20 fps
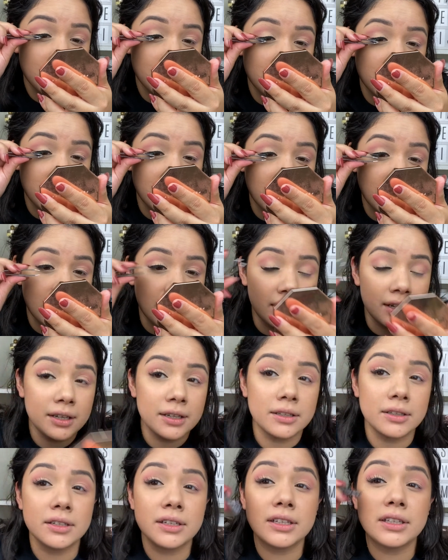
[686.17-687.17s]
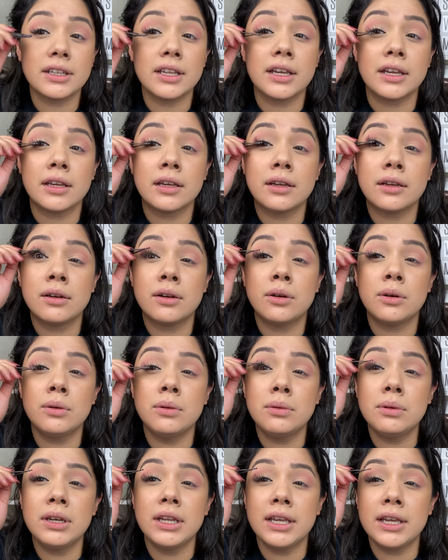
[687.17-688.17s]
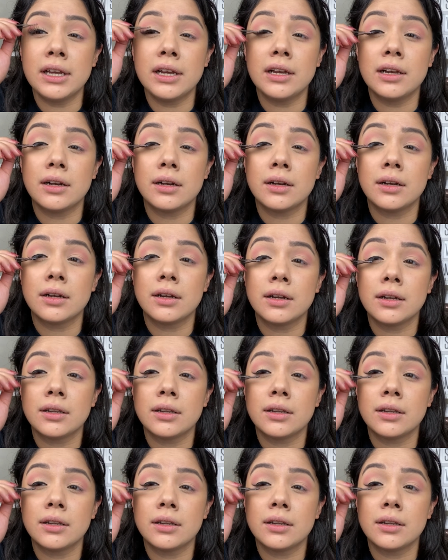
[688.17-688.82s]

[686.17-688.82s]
But yeah, look at that. Holy cow.